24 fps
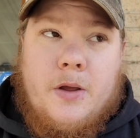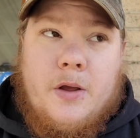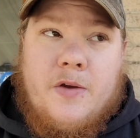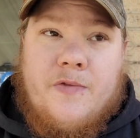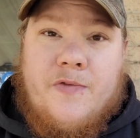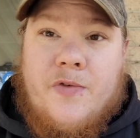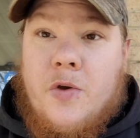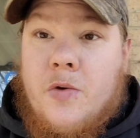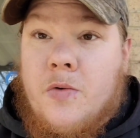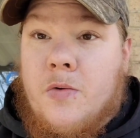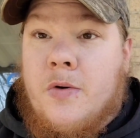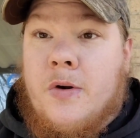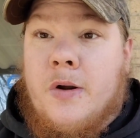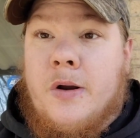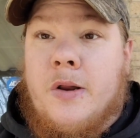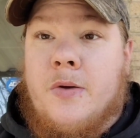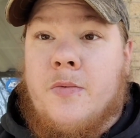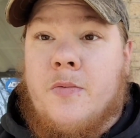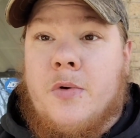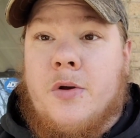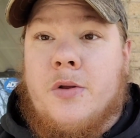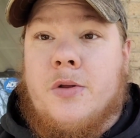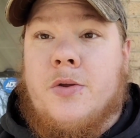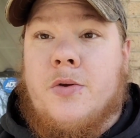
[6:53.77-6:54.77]
If you or
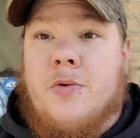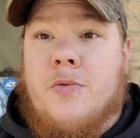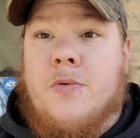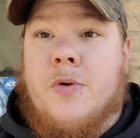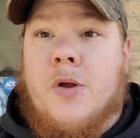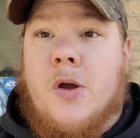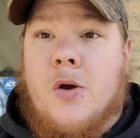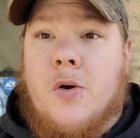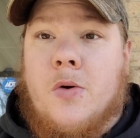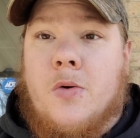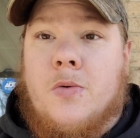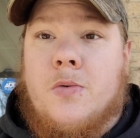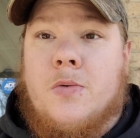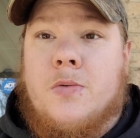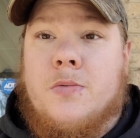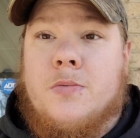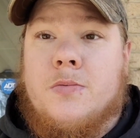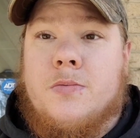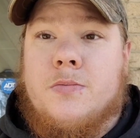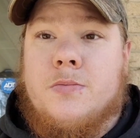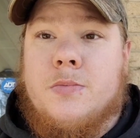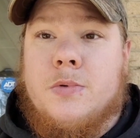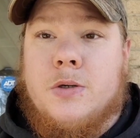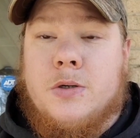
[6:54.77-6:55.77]
anyone you know
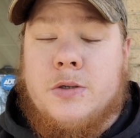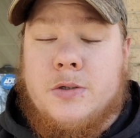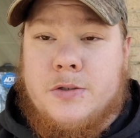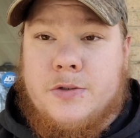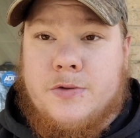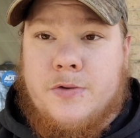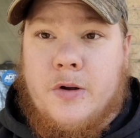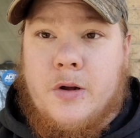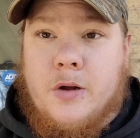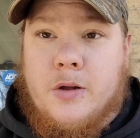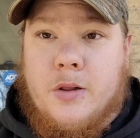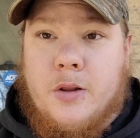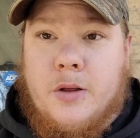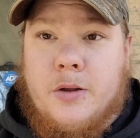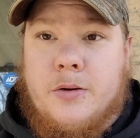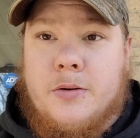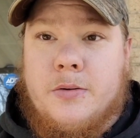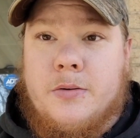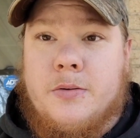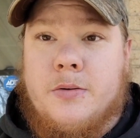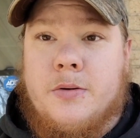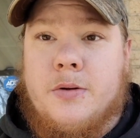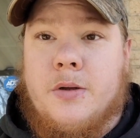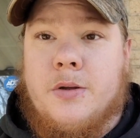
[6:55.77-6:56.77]
are struggling
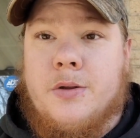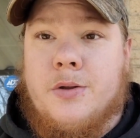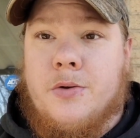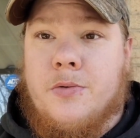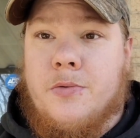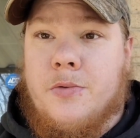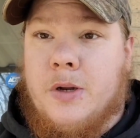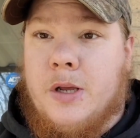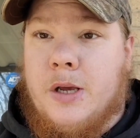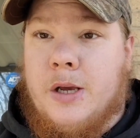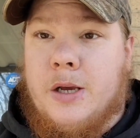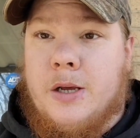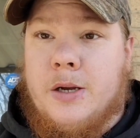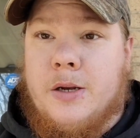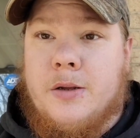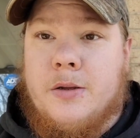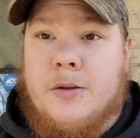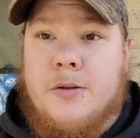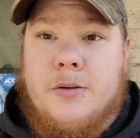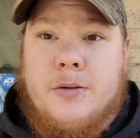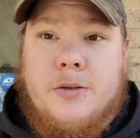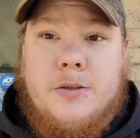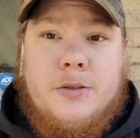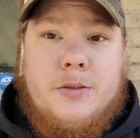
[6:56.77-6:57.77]
and you need
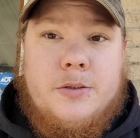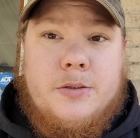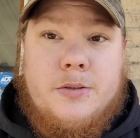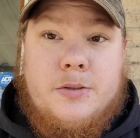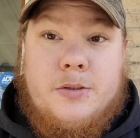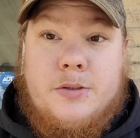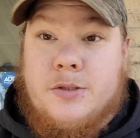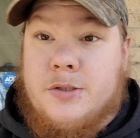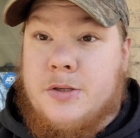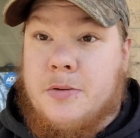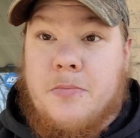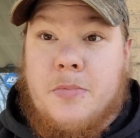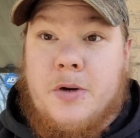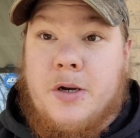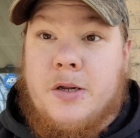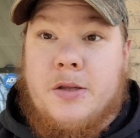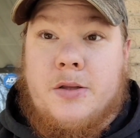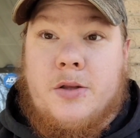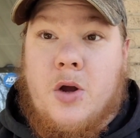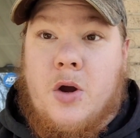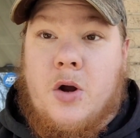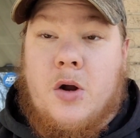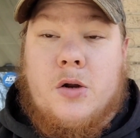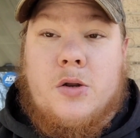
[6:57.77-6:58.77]
somebody to
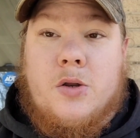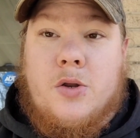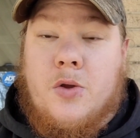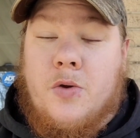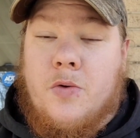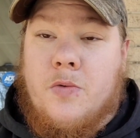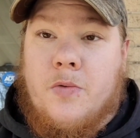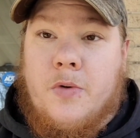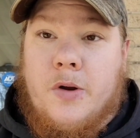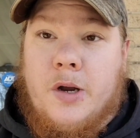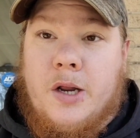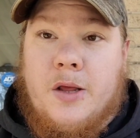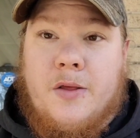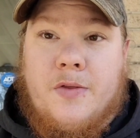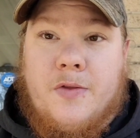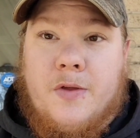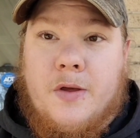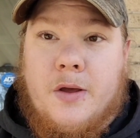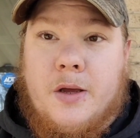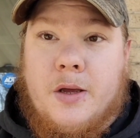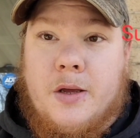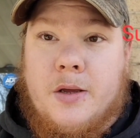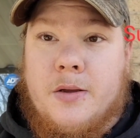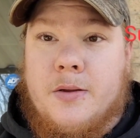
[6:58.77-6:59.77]
talk to or
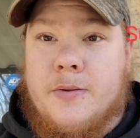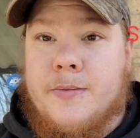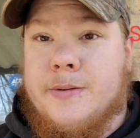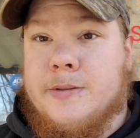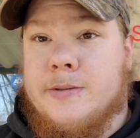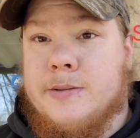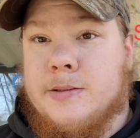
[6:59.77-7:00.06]
anything,